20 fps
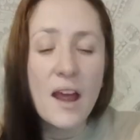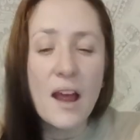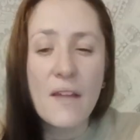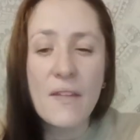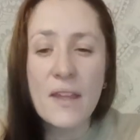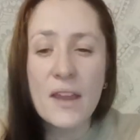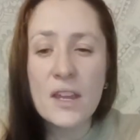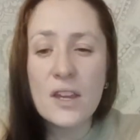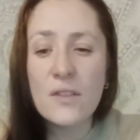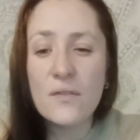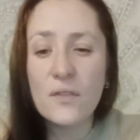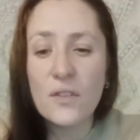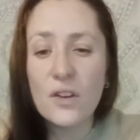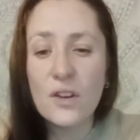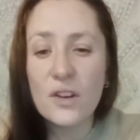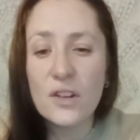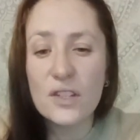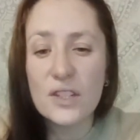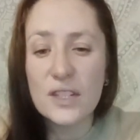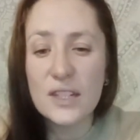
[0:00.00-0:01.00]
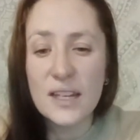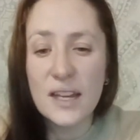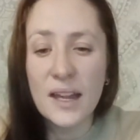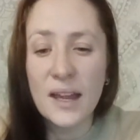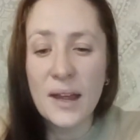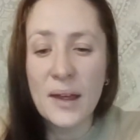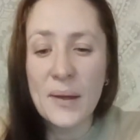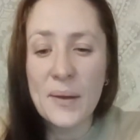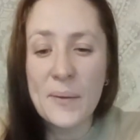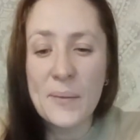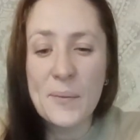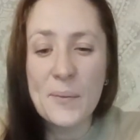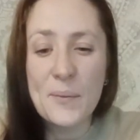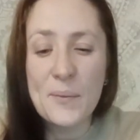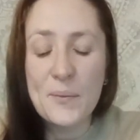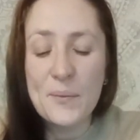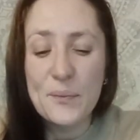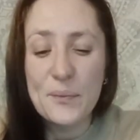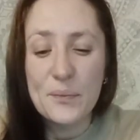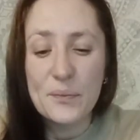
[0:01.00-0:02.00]
And then you've got, um,
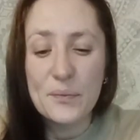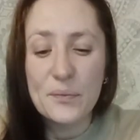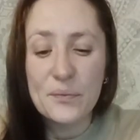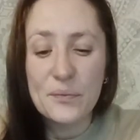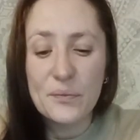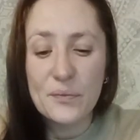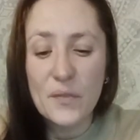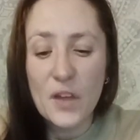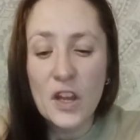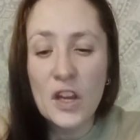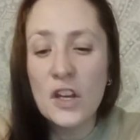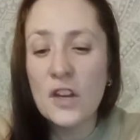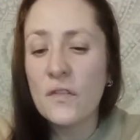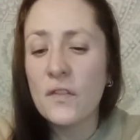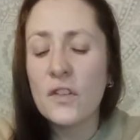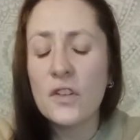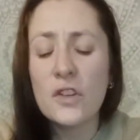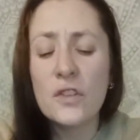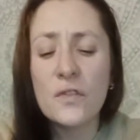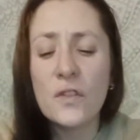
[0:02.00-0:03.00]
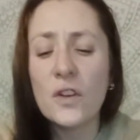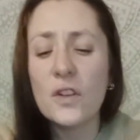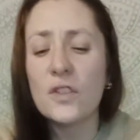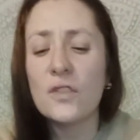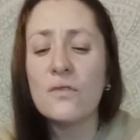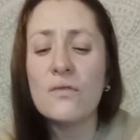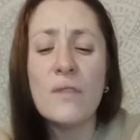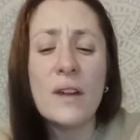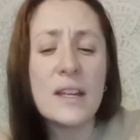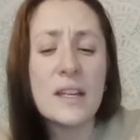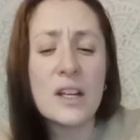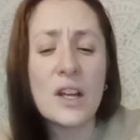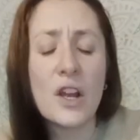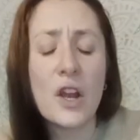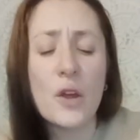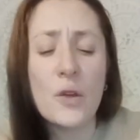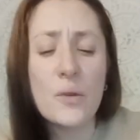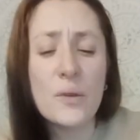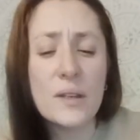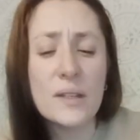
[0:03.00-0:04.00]
you know, you've got the red
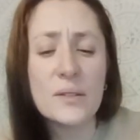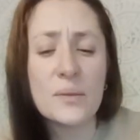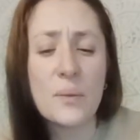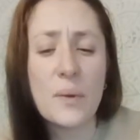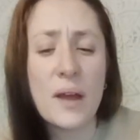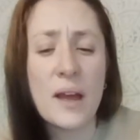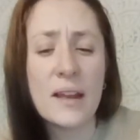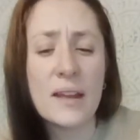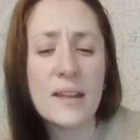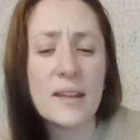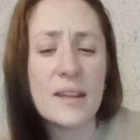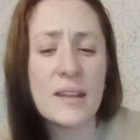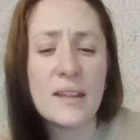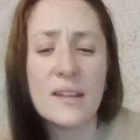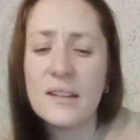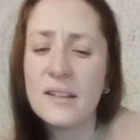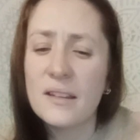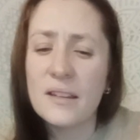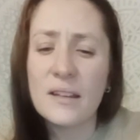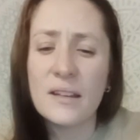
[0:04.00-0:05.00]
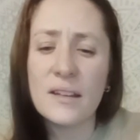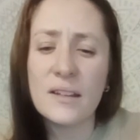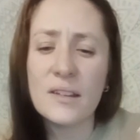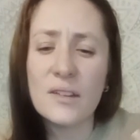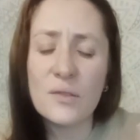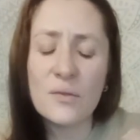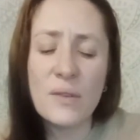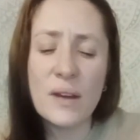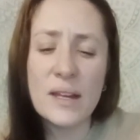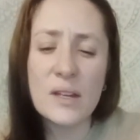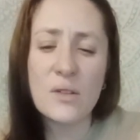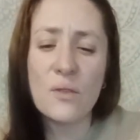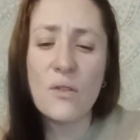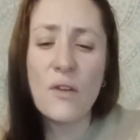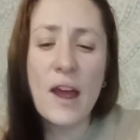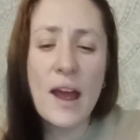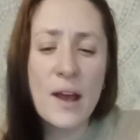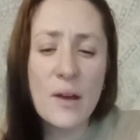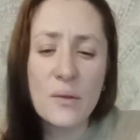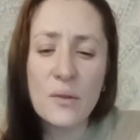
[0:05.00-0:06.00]
cloak as well and the, the, the red
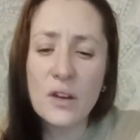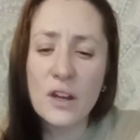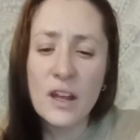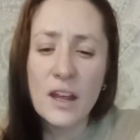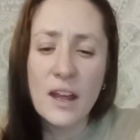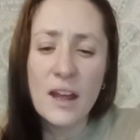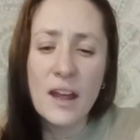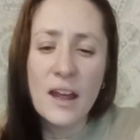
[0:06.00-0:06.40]
crown.